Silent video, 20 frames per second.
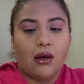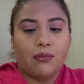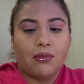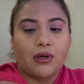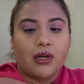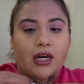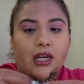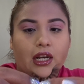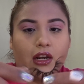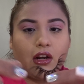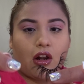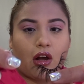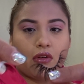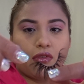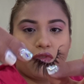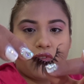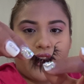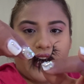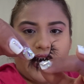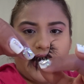cutting off
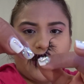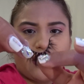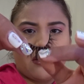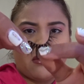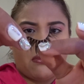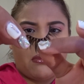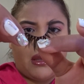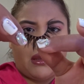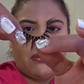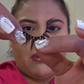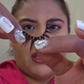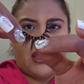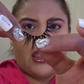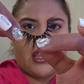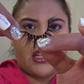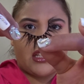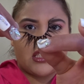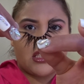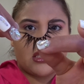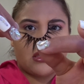like maybe
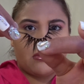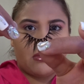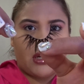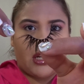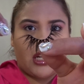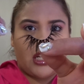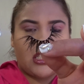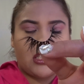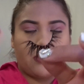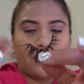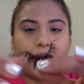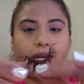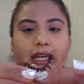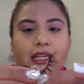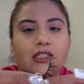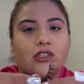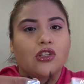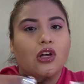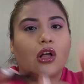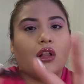this much, but
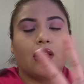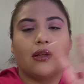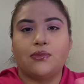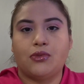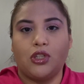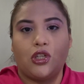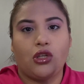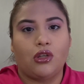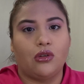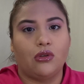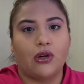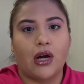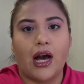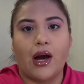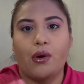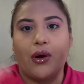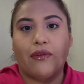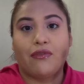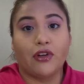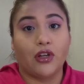it's all up to you,
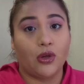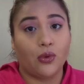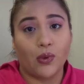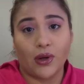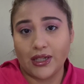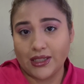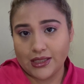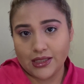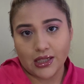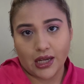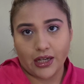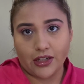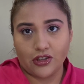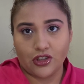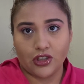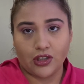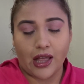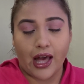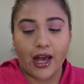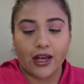however you want to size
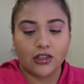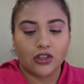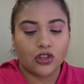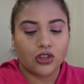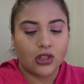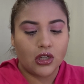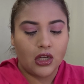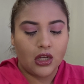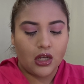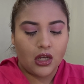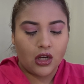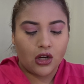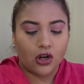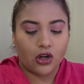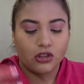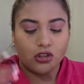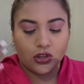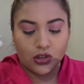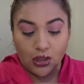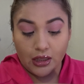your lash,
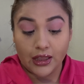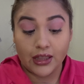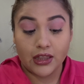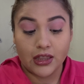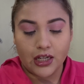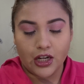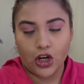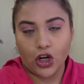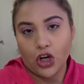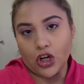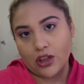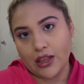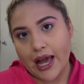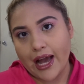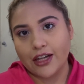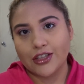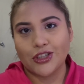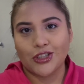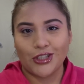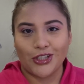or your
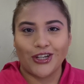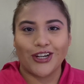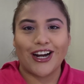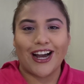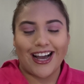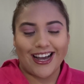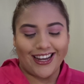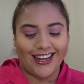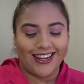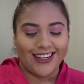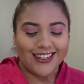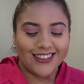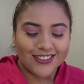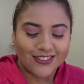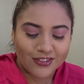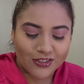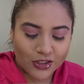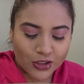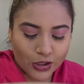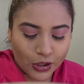lash to your eye.
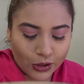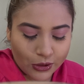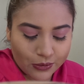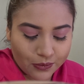So